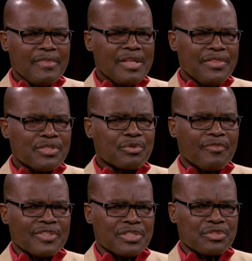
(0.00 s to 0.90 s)
these
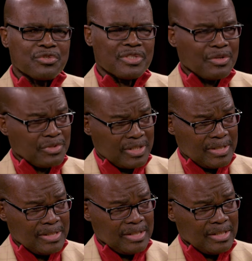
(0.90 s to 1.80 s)
conversations are not
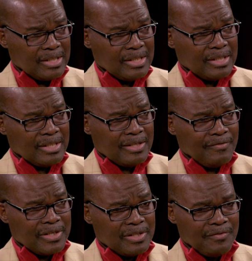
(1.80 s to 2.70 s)
easy. Mm. They're
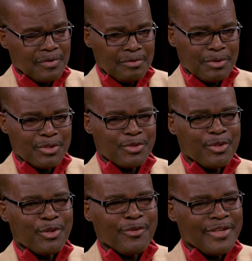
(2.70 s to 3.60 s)
very difficult because
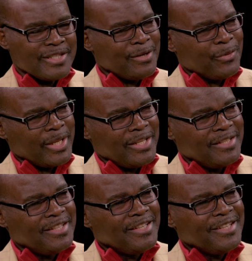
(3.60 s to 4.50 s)
all of us are wedded
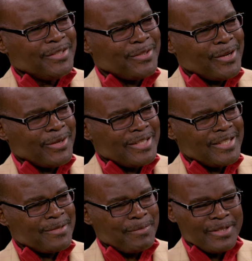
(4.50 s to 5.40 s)
to our
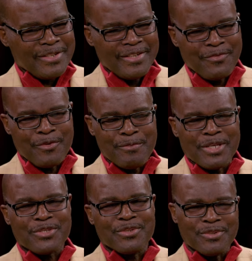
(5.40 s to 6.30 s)
disciplinary
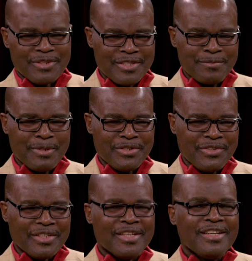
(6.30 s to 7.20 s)
formation or
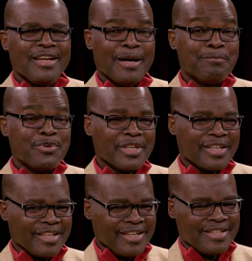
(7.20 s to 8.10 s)
disciplinary
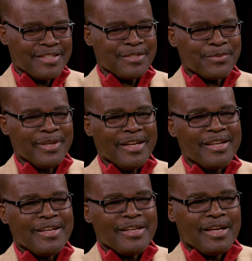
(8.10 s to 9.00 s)
bringing, mm -hmm. as it mm-hmm. were.
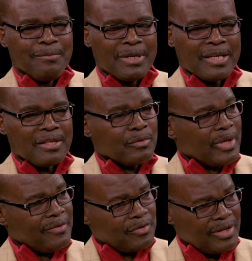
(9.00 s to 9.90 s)
Mm. Uh, but I think we
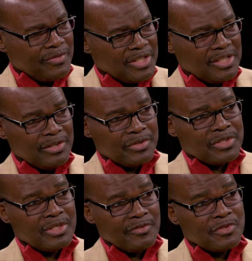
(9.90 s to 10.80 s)
have to have the
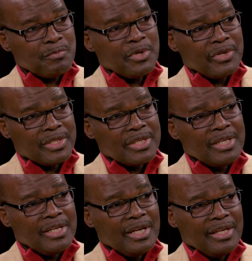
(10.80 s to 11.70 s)
generosity of spirit
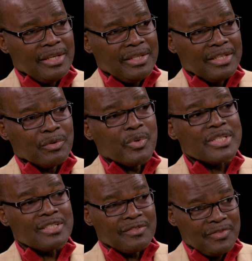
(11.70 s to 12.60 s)
and, mm. uh, and,
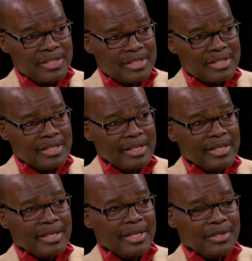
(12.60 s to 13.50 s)
inquisitiveness
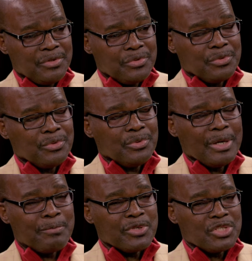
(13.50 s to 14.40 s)
uh, to
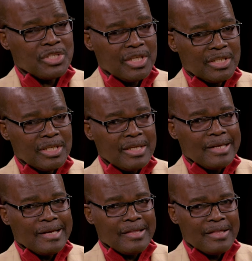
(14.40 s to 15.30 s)
appreciate
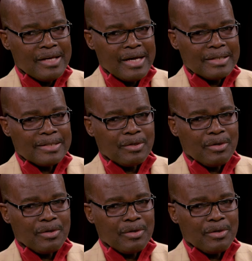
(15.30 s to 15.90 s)
that